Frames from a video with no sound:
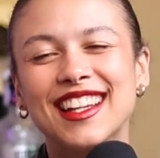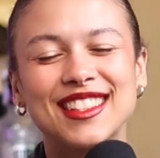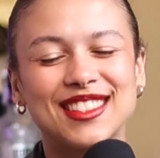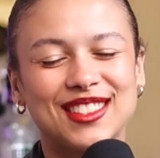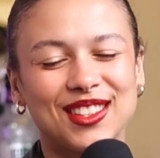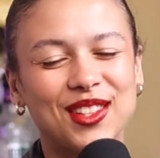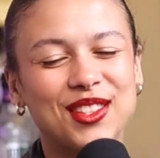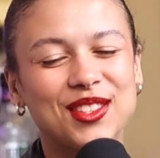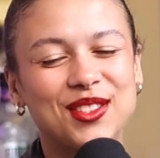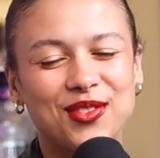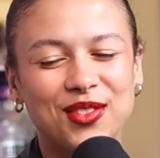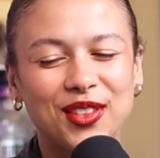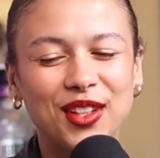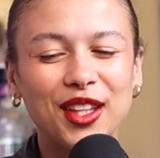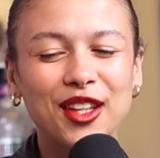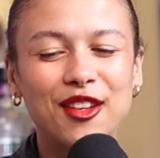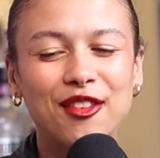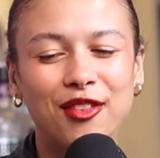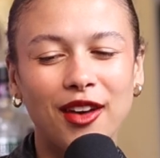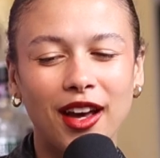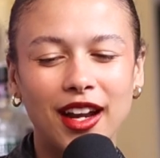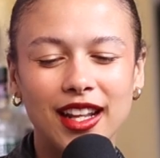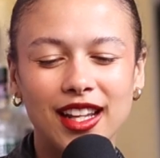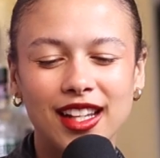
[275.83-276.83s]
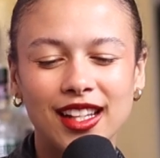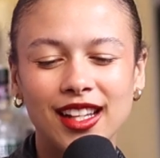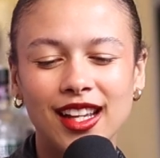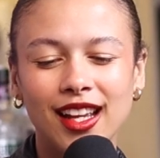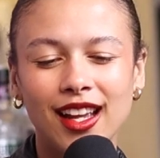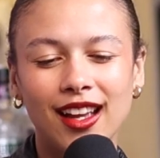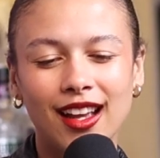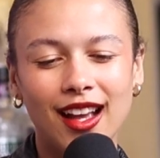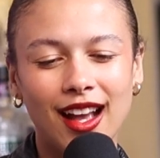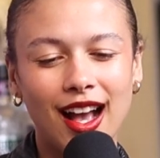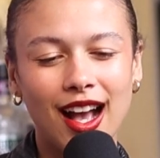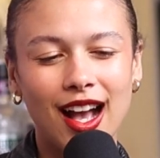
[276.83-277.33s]
So it's really funny.
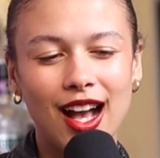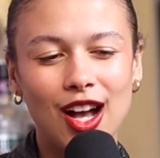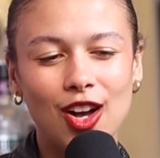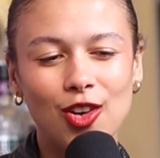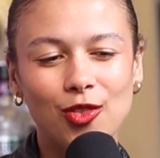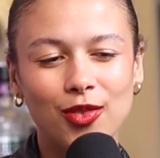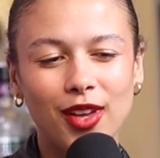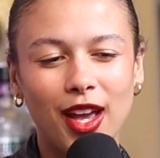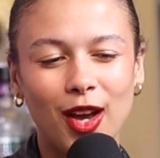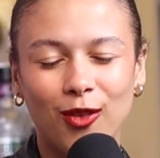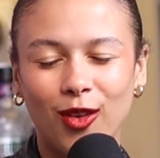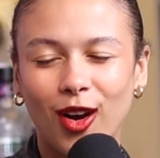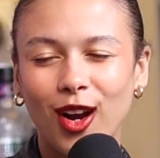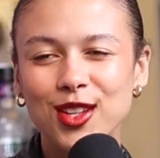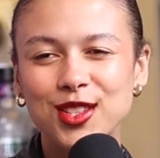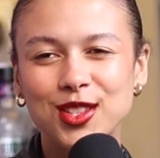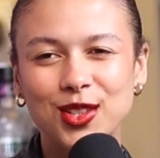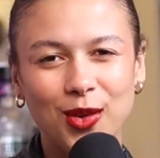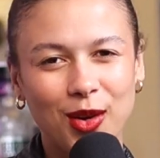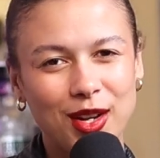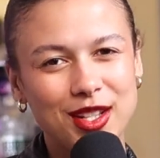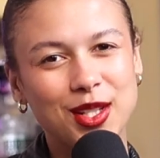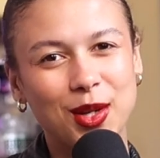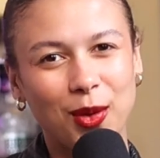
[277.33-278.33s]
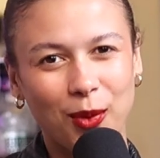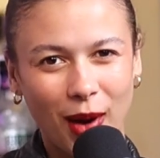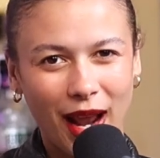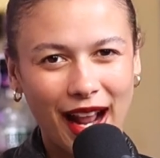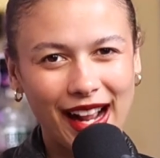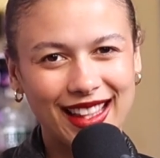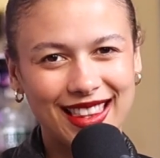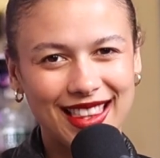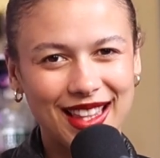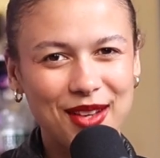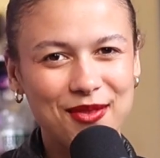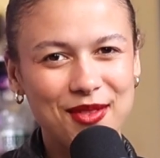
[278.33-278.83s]
And we're also going to
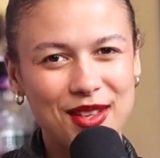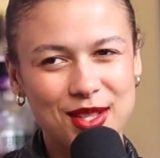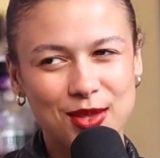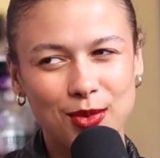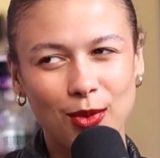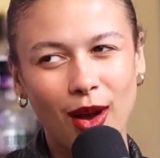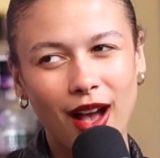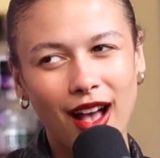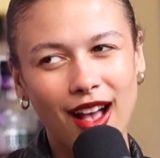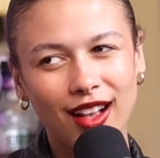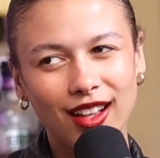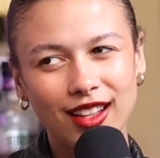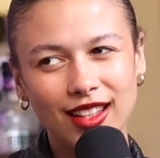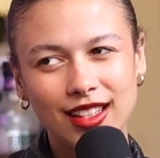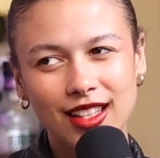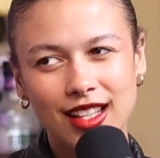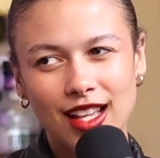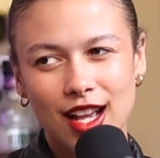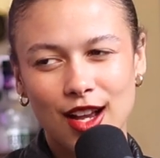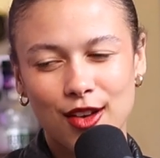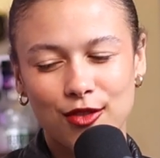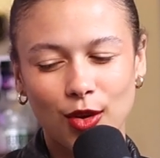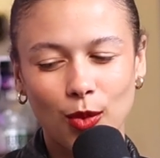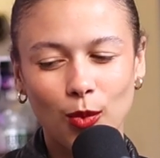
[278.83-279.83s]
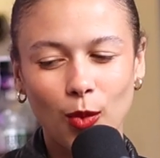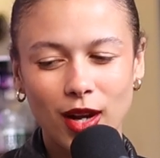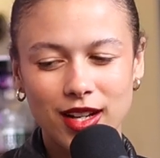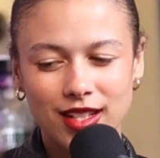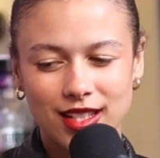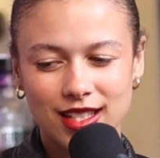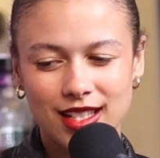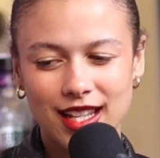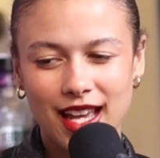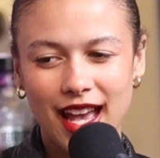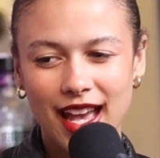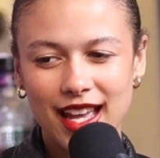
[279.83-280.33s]
rank them as well from 1
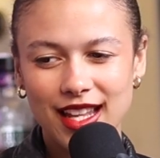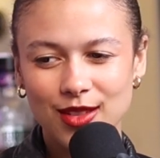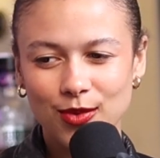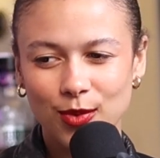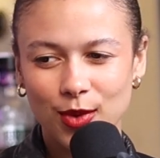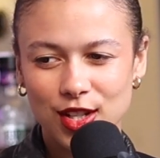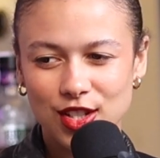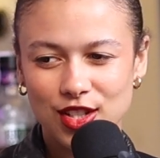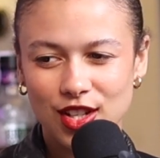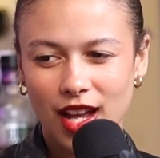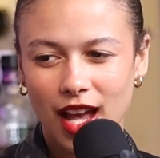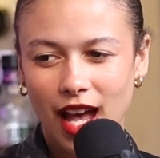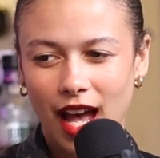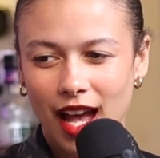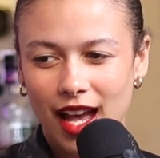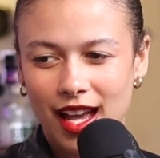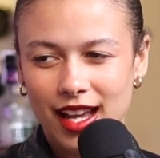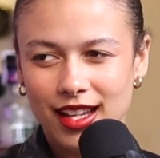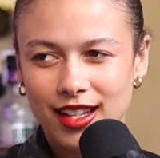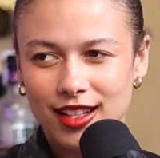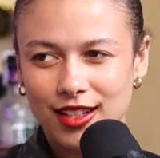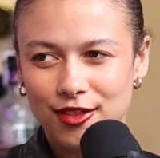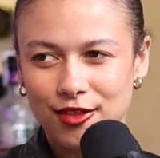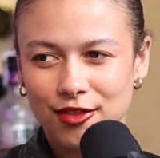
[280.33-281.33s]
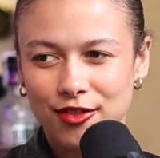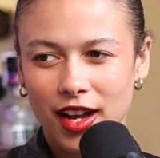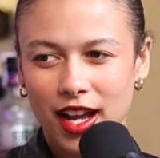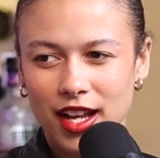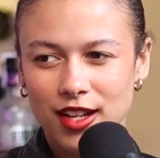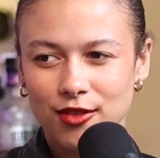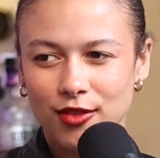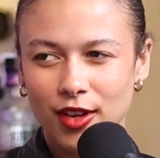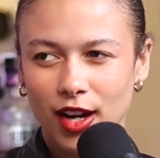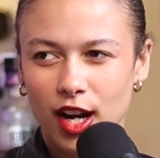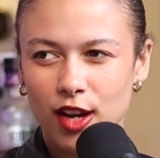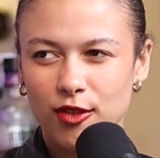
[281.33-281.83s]
to 10, which I
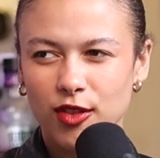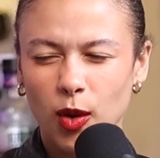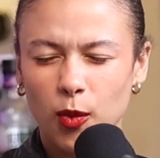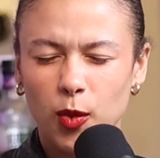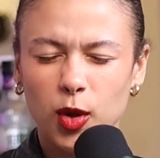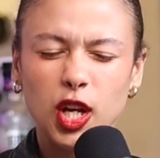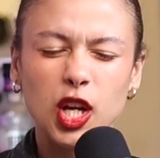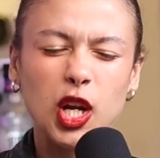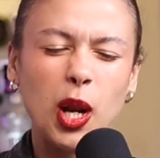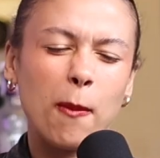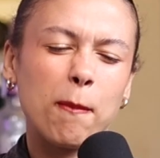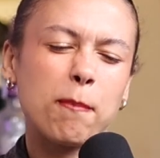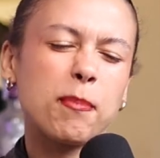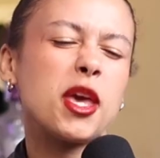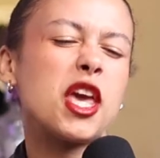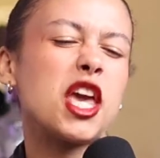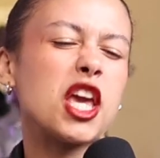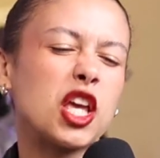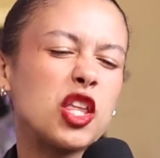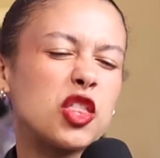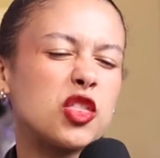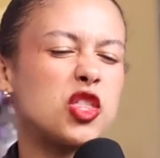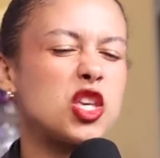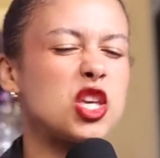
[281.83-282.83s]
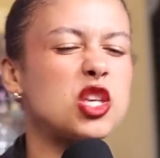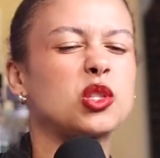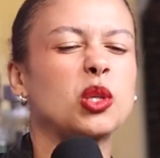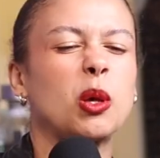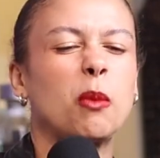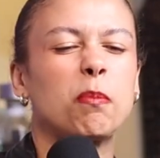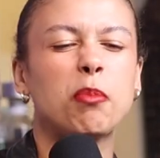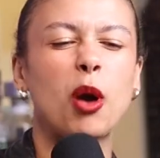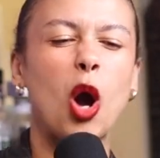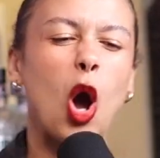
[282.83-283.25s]
find very fun. We're going to pick these apart.